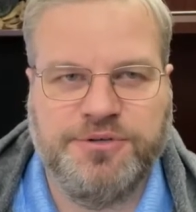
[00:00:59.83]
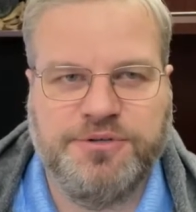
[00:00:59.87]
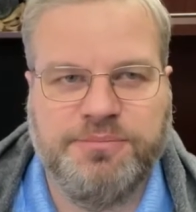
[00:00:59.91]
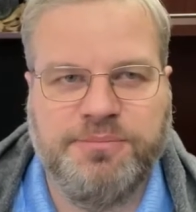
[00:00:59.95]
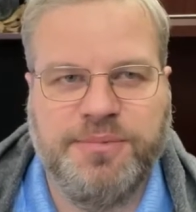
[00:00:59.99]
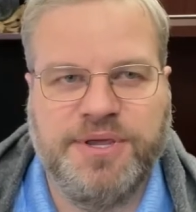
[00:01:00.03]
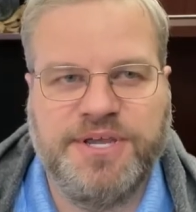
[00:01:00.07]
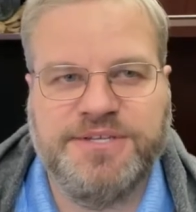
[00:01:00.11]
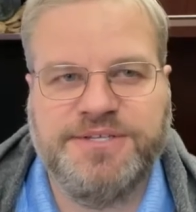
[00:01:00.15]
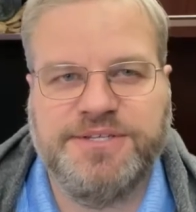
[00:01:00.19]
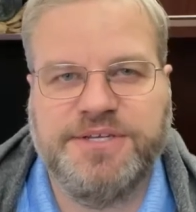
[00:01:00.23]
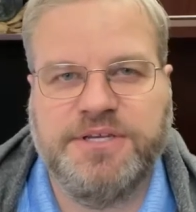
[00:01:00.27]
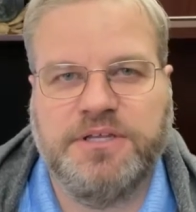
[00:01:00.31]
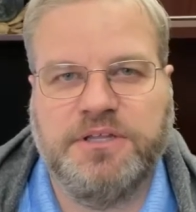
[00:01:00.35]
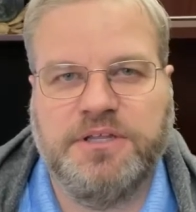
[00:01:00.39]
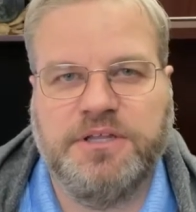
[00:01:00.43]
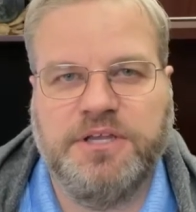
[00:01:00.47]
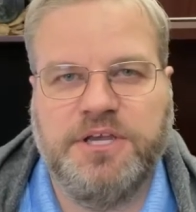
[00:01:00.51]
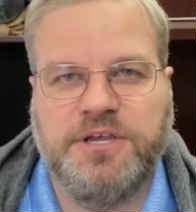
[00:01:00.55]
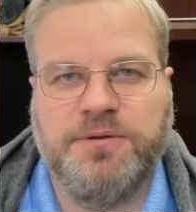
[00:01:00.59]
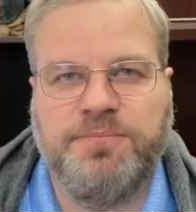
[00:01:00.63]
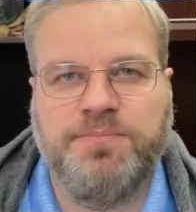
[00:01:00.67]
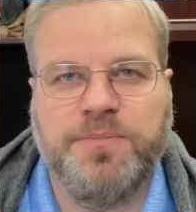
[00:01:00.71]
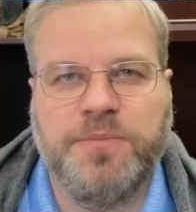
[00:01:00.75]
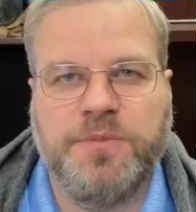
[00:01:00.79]

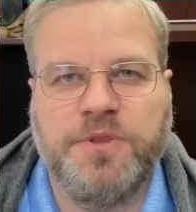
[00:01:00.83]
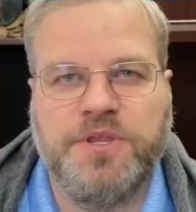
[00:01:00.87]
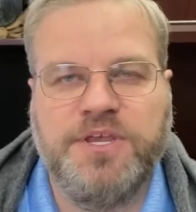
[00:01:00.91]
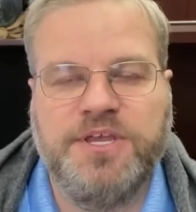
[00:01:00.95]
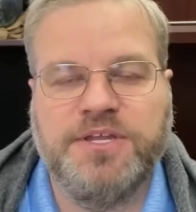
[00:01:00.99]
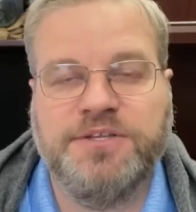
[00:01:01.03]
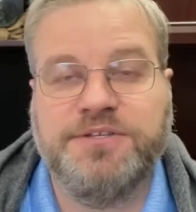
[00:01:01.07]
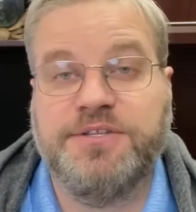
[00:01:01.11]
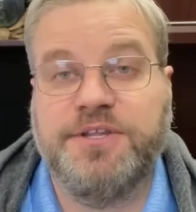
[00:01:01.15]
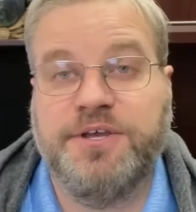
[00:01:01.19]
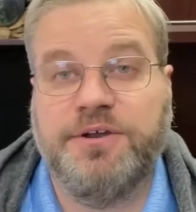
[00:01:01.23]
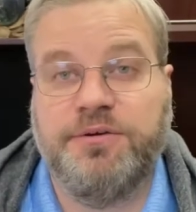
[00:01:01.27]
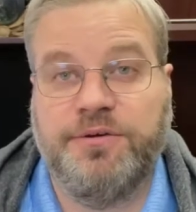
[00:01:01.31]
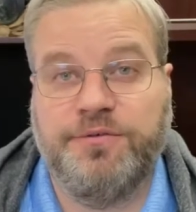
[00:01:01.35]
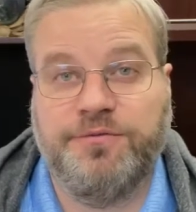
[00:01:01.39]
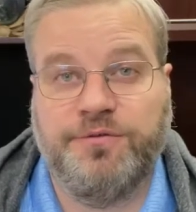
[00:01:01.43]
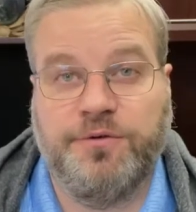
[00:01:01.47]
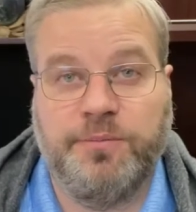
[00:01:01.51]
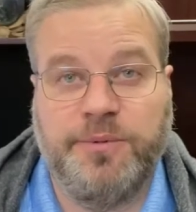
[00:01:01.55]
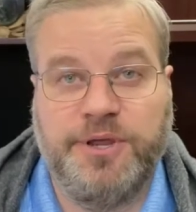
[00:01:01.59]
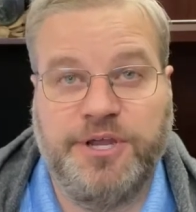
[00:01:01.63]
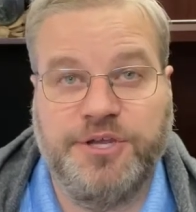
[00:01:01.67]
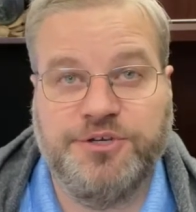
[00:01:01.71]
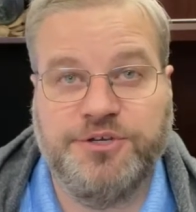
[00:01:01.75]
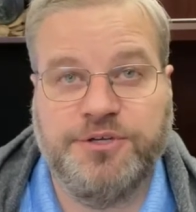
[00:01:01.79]
basically gets their
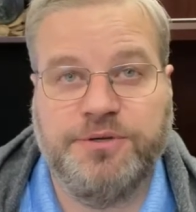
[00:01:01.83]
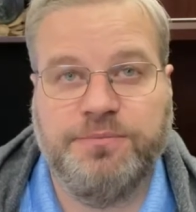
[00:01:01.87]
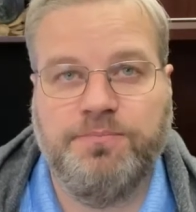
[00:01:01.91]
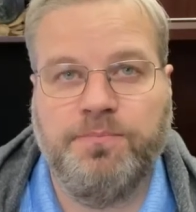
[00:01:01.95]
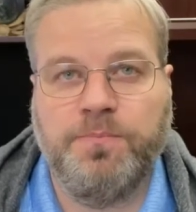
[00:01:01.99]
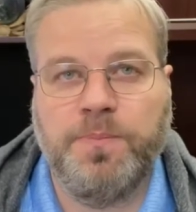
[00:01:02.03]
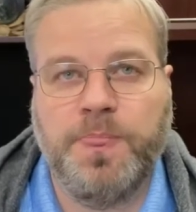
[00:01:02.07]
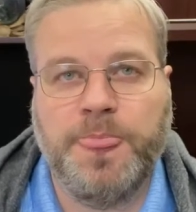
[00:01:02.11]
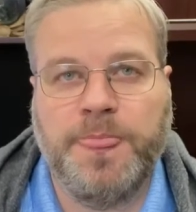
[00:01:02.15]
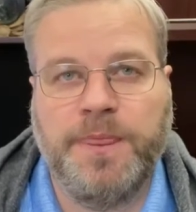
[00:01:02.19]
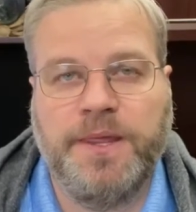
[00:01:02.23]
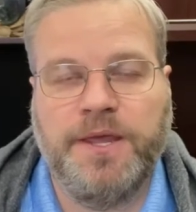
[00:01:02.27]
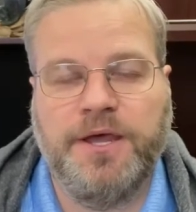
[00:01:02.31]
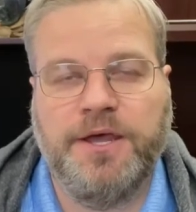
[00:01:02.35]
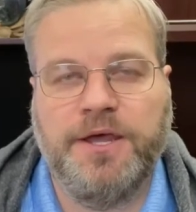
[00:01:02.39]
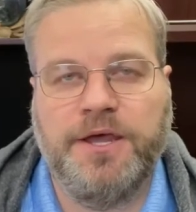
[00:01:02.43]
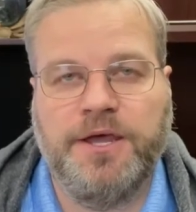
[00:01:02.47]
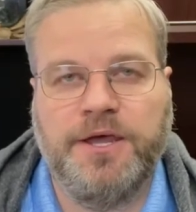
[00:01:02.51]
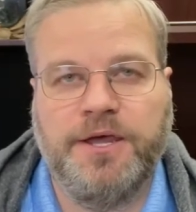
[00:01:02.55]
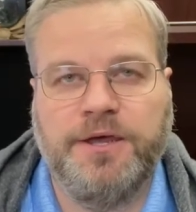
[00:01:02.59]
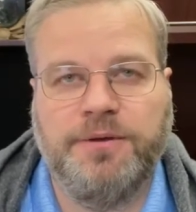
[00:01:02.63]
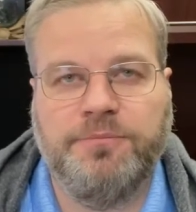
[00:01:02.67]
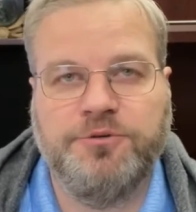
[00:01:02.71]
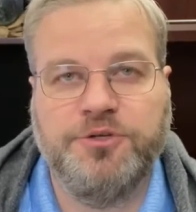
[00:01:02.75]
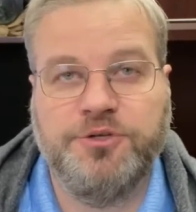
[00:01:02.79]
information
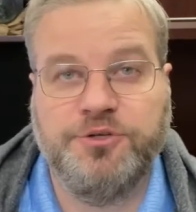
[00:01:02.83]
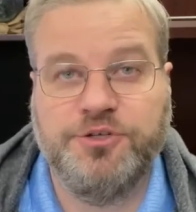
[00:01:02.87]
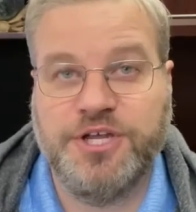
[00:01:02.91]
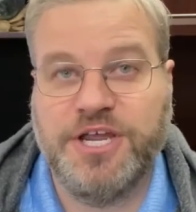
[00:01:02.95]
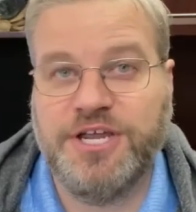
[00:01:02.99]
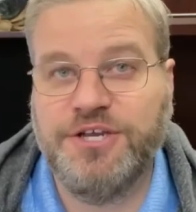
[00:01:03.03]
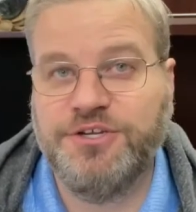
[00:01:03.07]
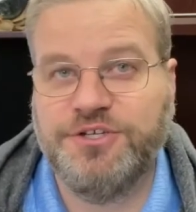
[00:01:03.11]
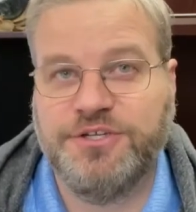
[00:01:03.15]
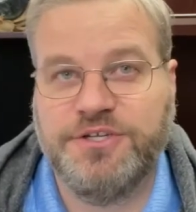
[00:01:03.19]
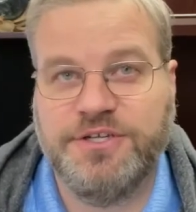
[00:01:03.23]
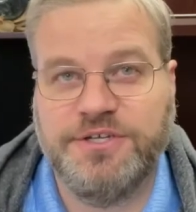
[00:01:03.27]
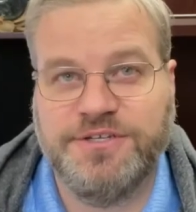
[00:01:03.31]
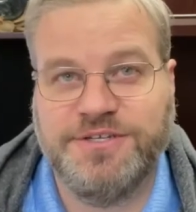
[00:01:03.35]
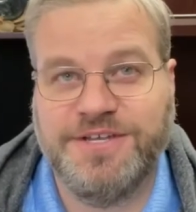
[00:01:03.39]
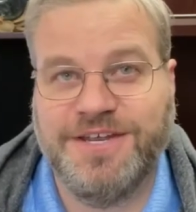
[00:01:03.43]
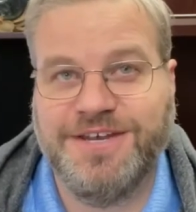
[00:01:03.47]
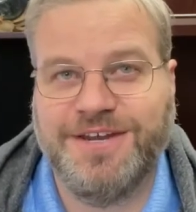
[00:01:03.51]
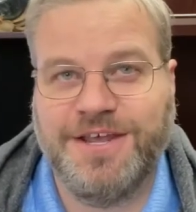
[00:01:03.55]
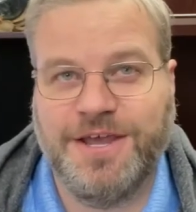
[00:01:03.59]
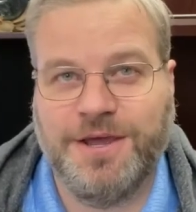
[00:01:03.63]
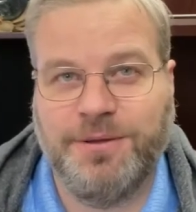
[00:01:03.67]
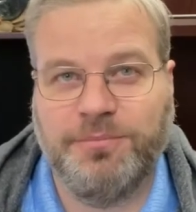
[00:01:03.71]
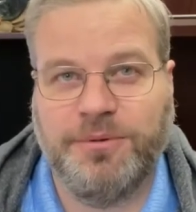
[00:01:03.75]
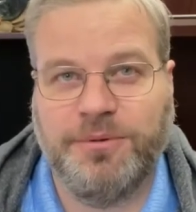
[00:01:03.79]
to change these income